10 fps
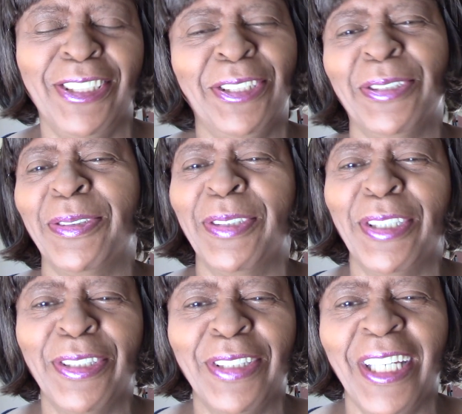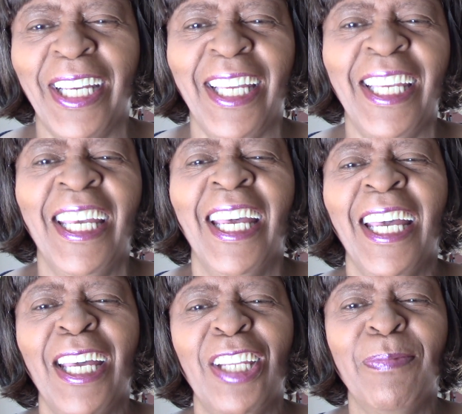you, okay?
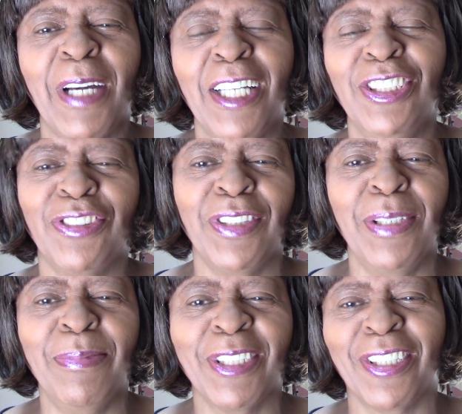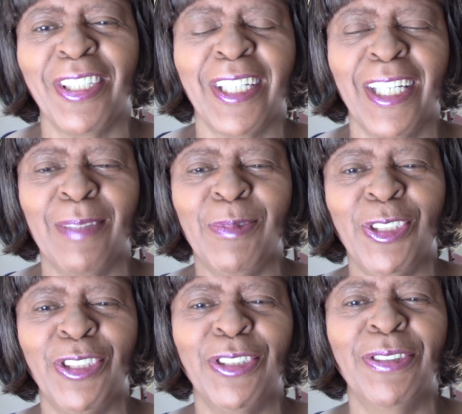And my dream is going to come
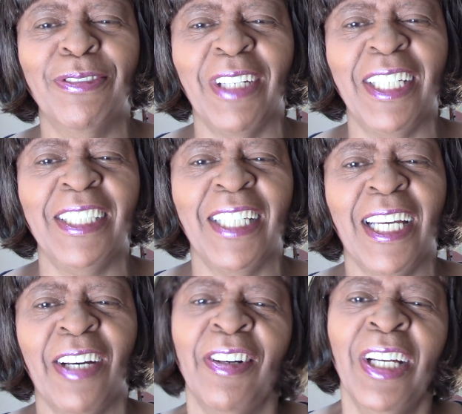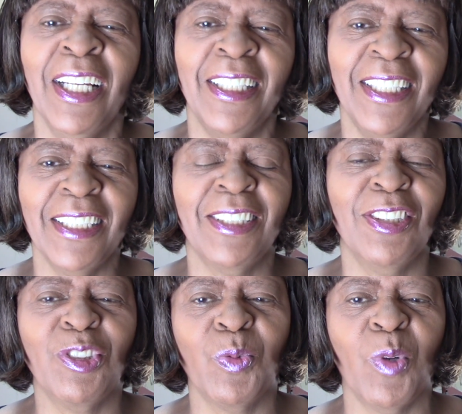true right now. This
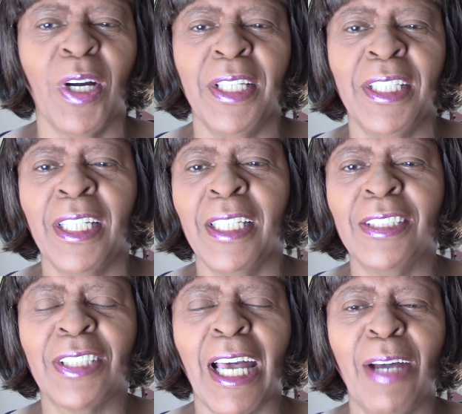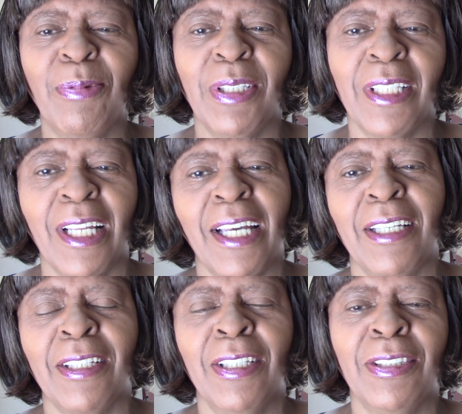is one that I would
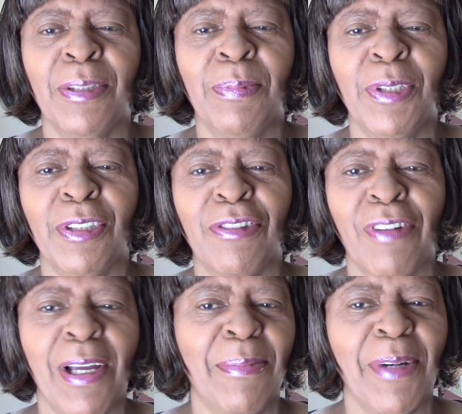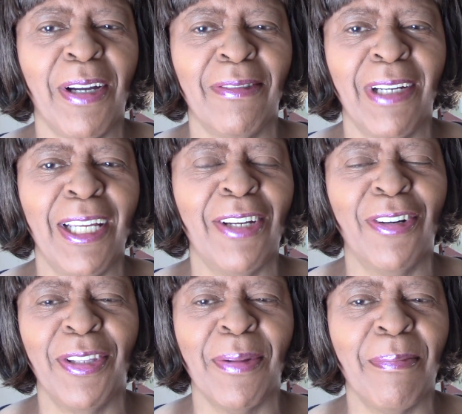like to put Grandma Ray
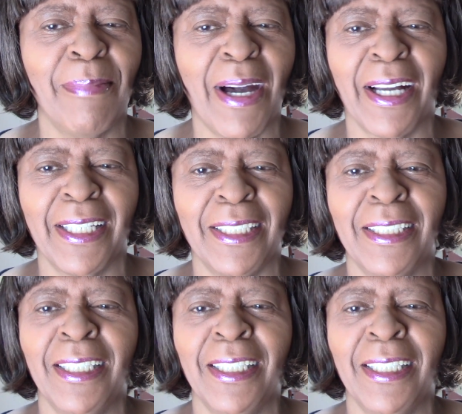on the market,